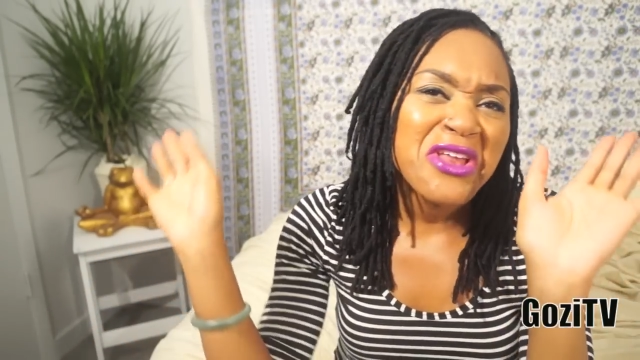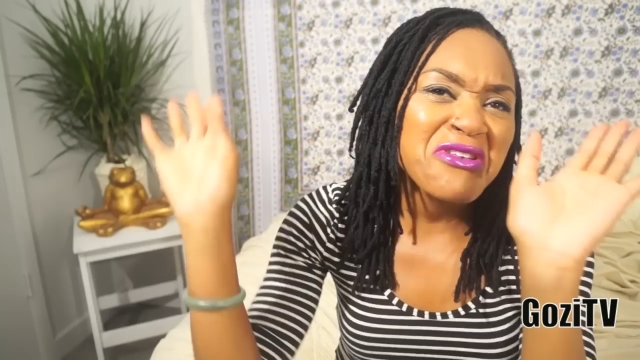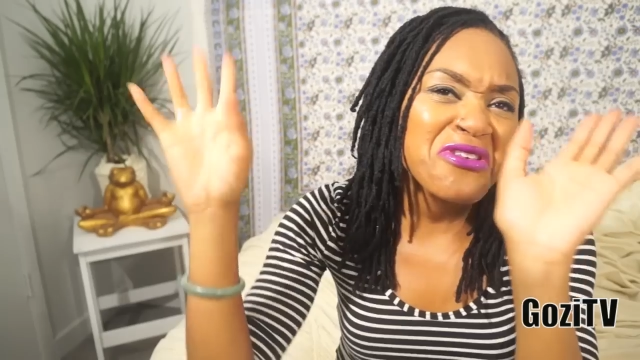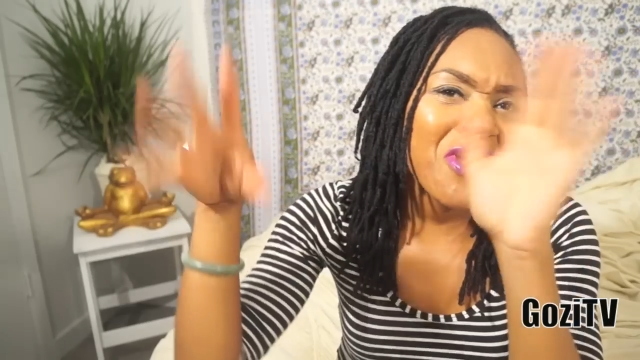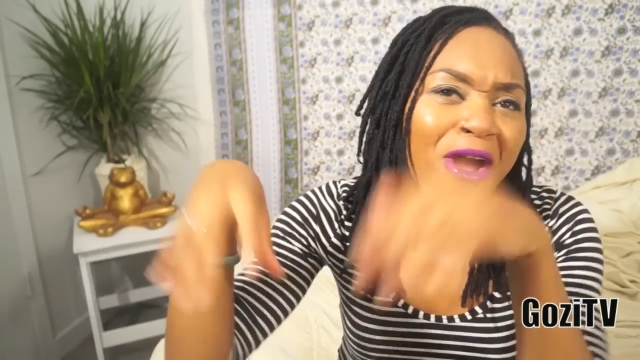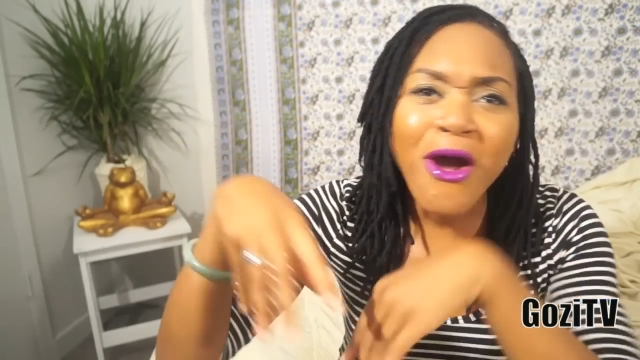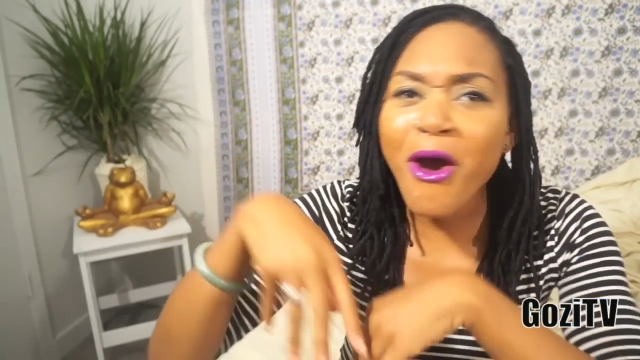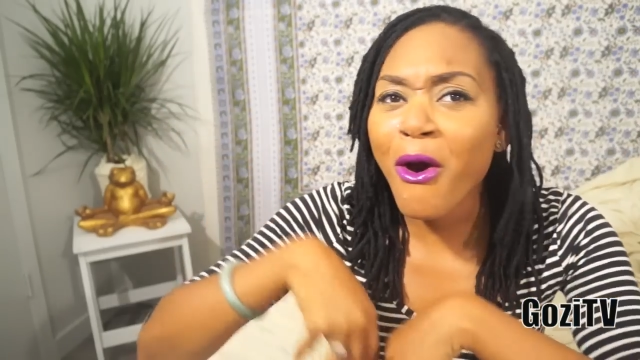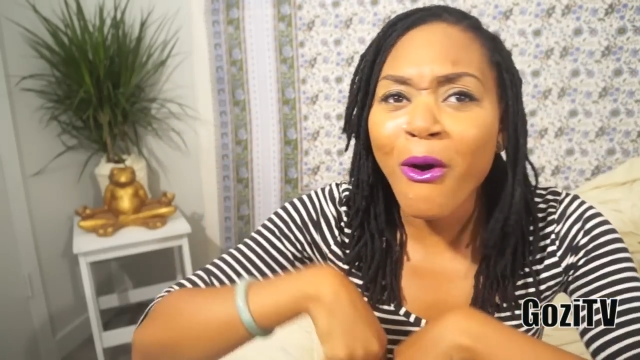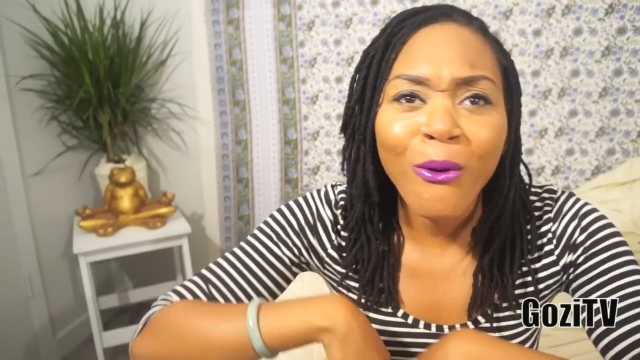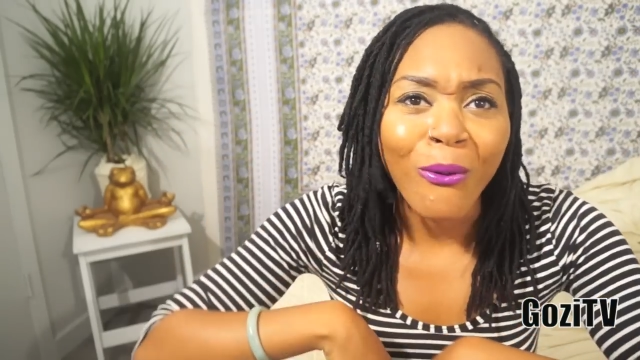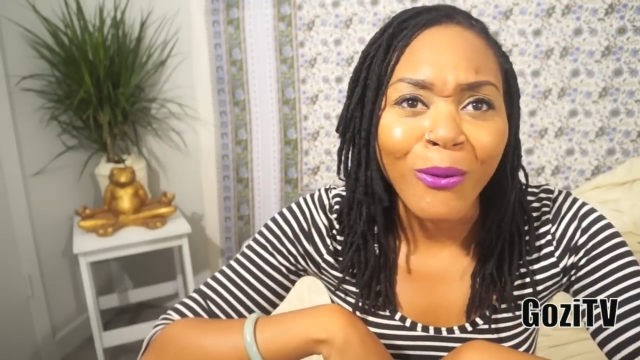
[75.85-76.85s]

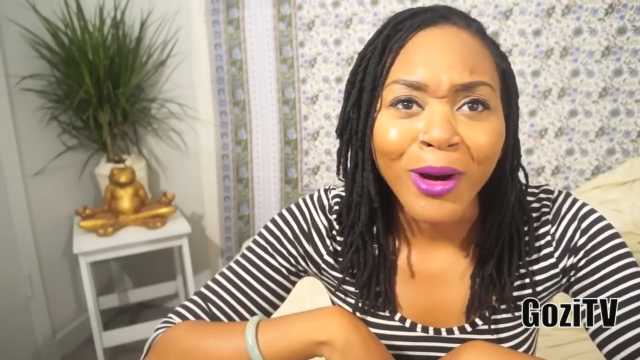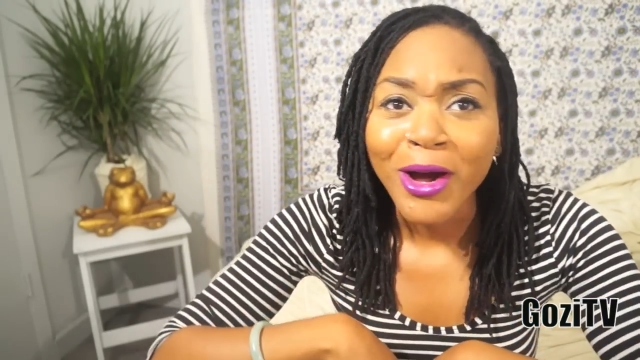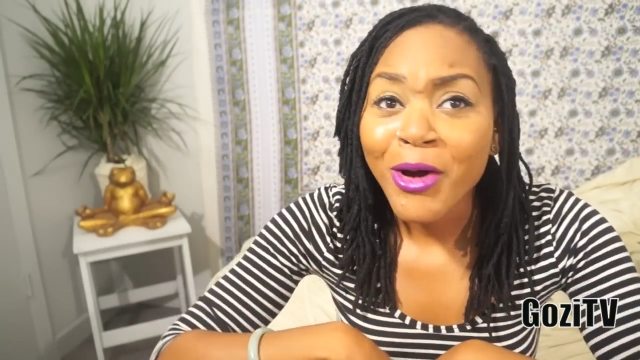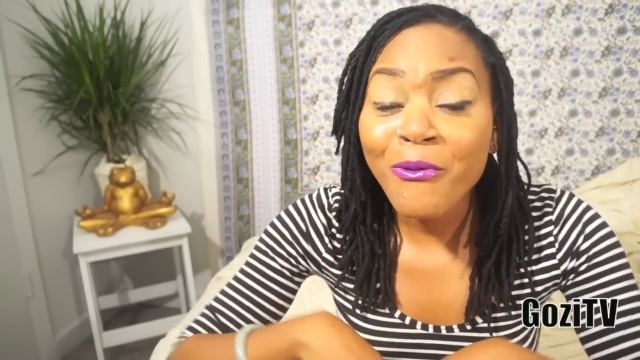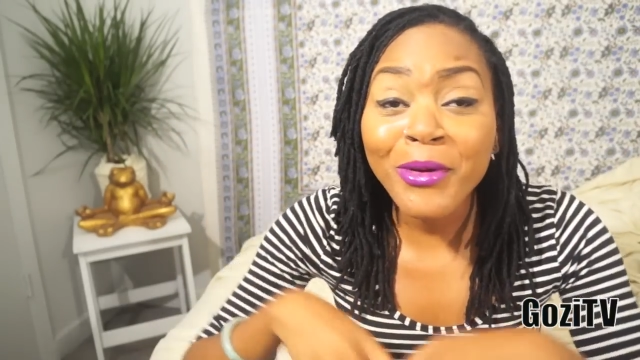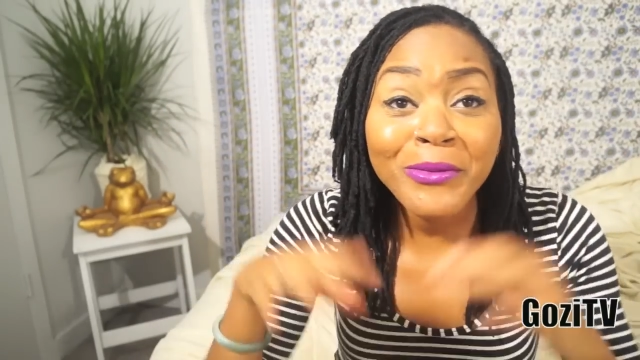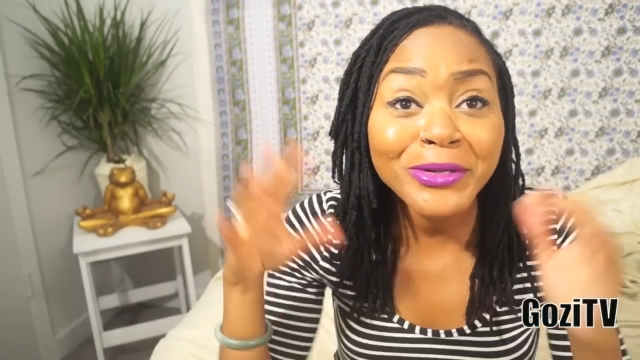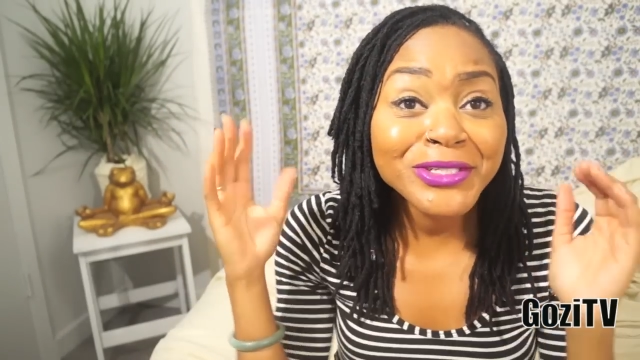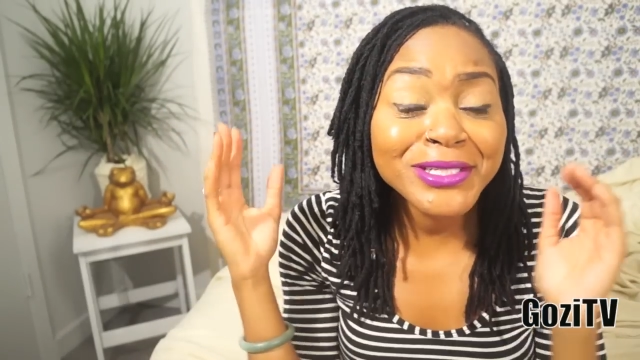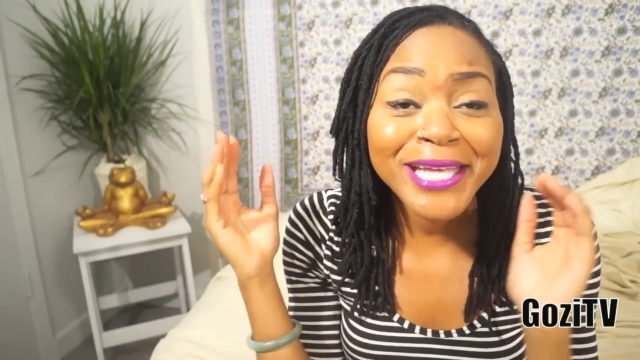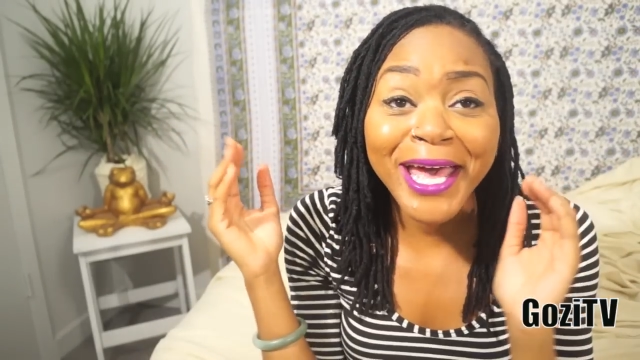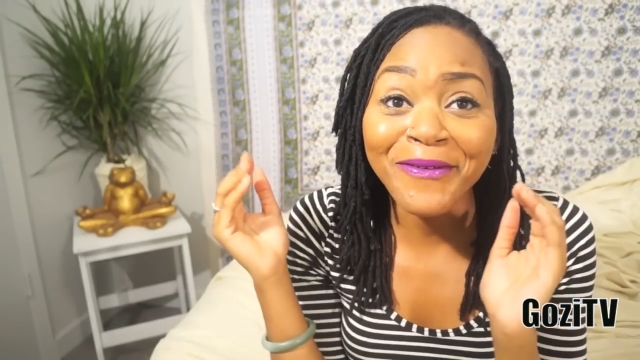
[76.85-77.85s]
No, we were
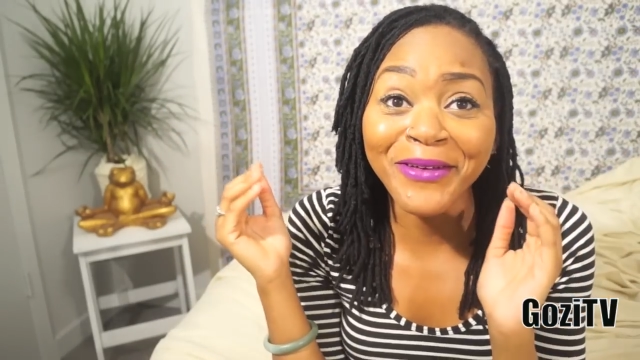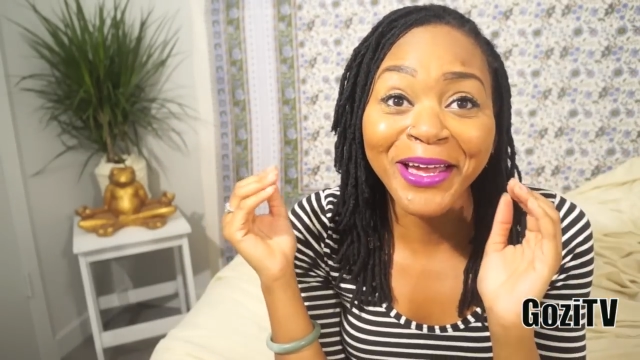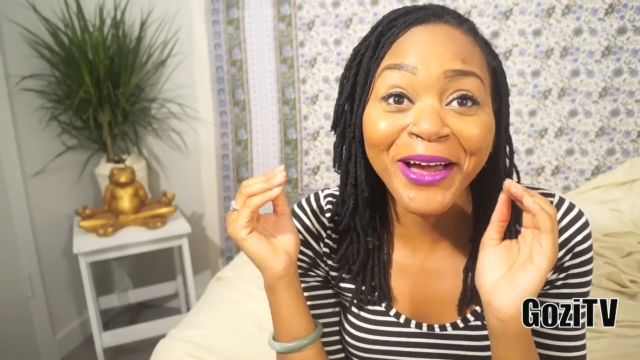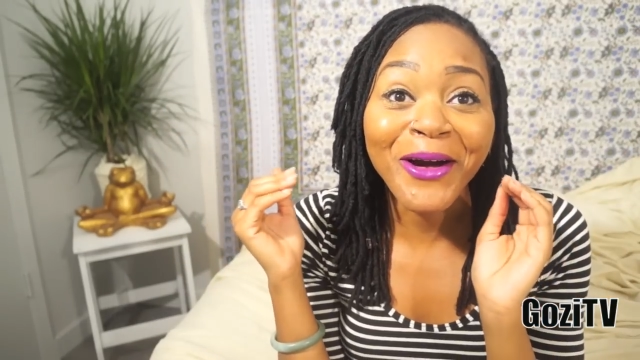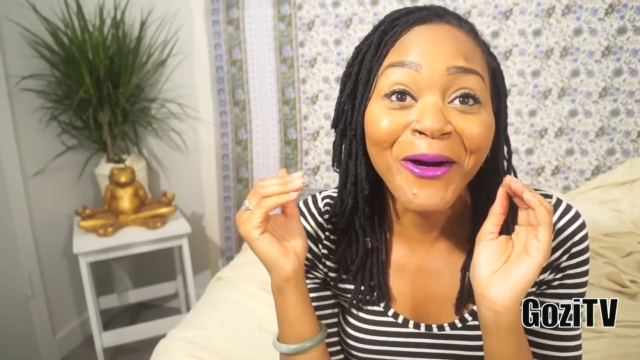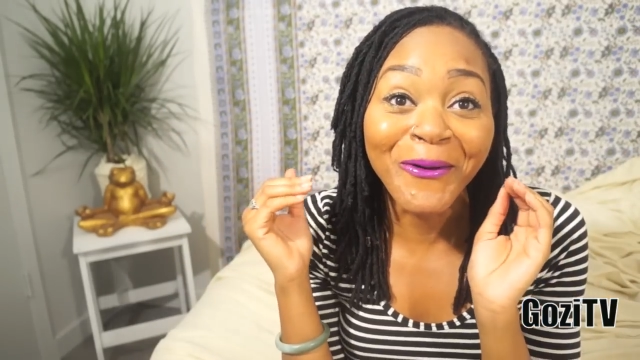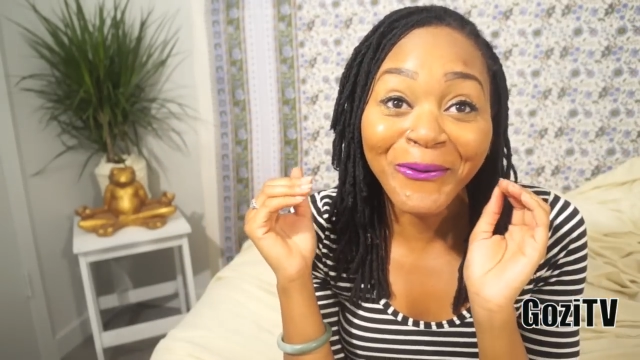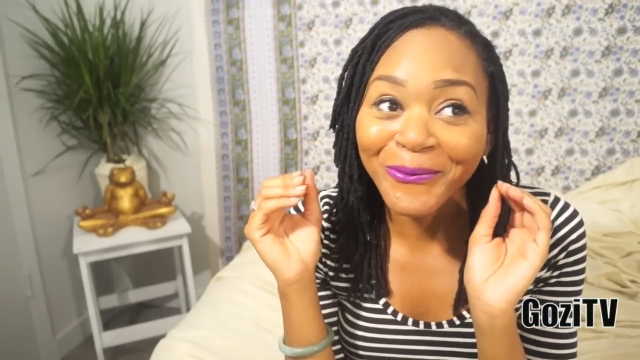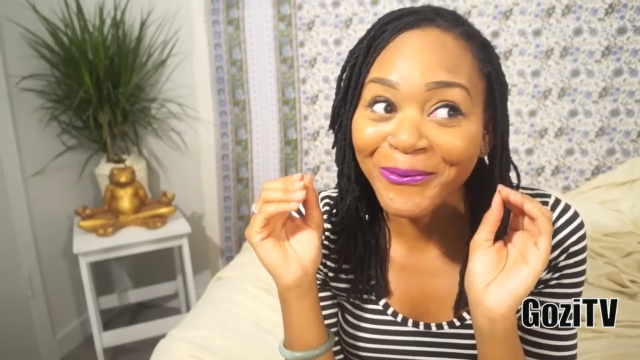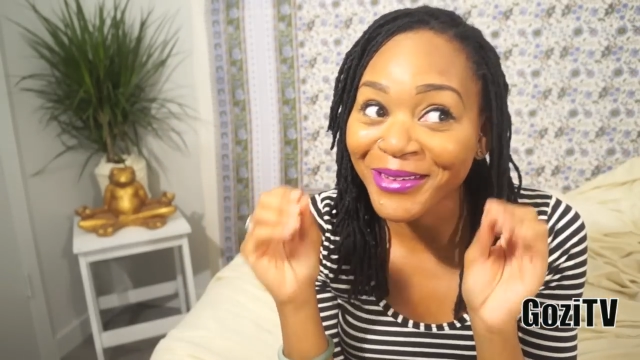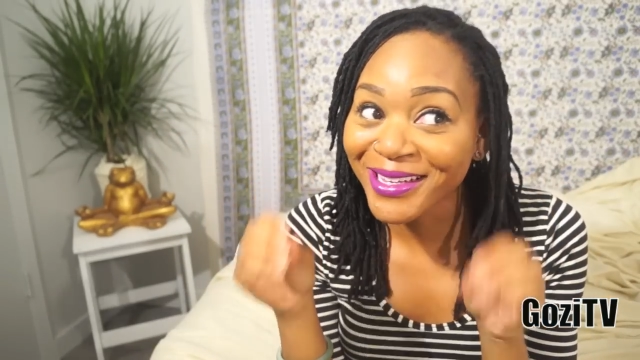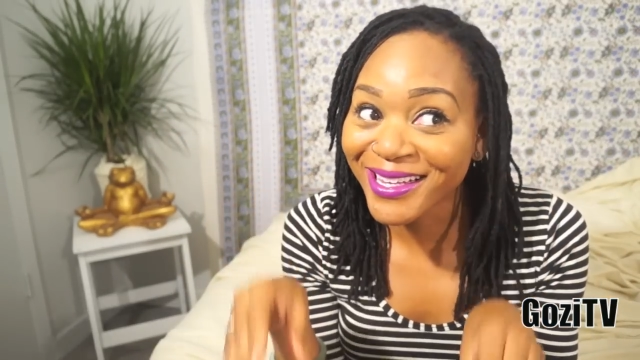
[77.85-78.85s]
just having a
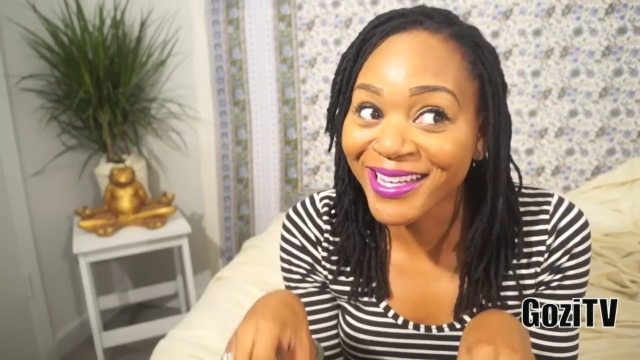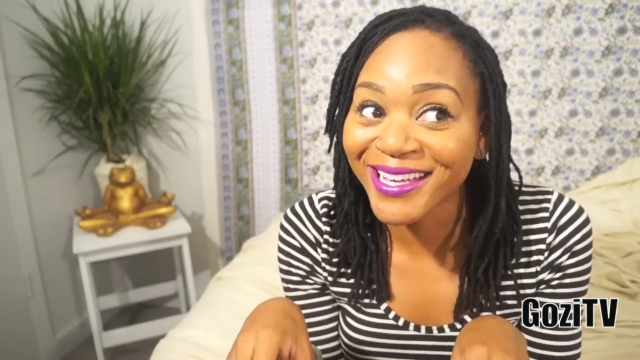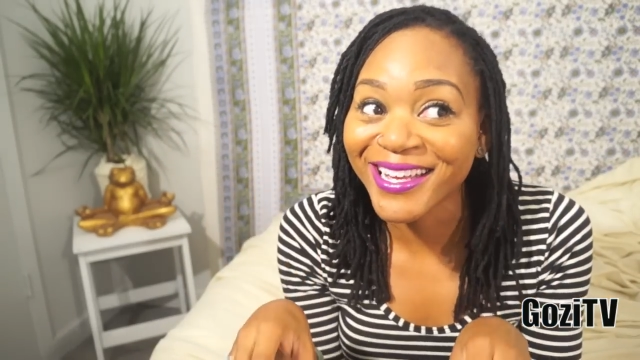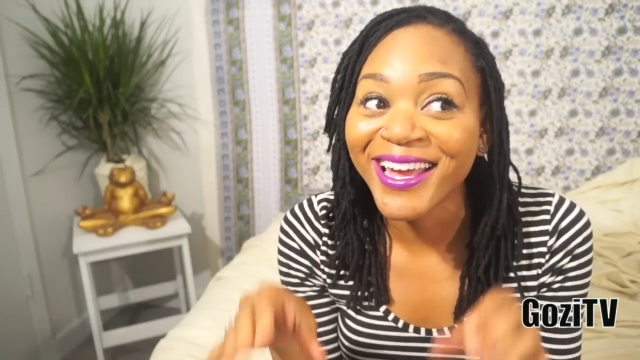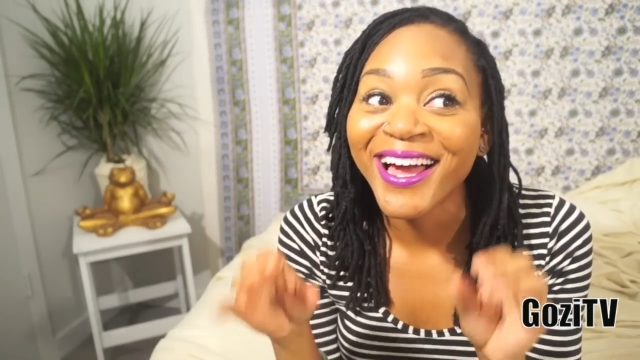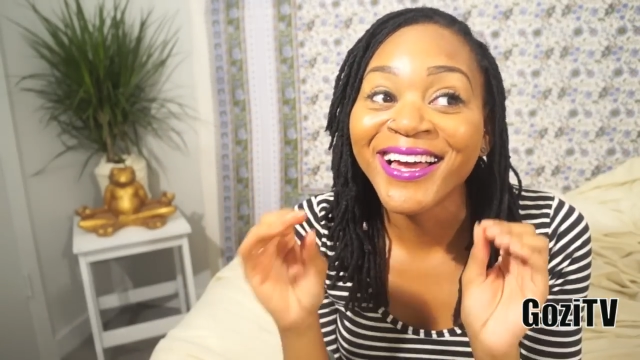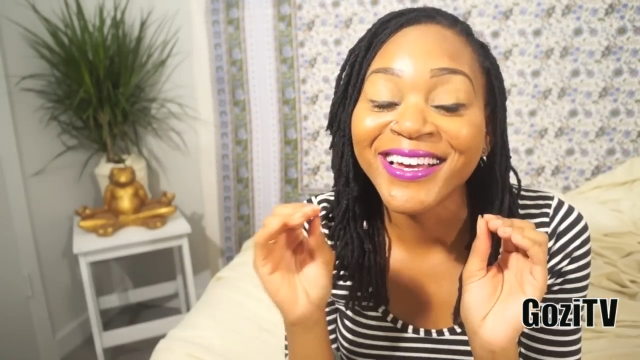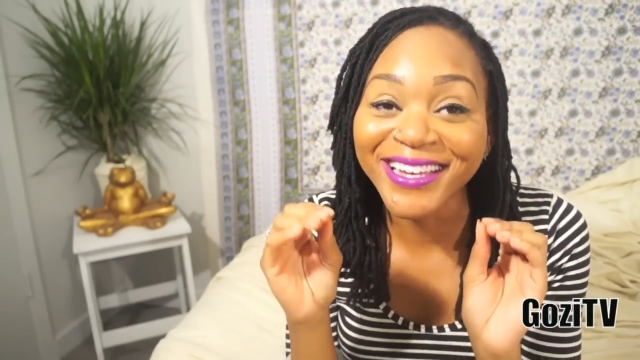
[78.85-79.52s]
really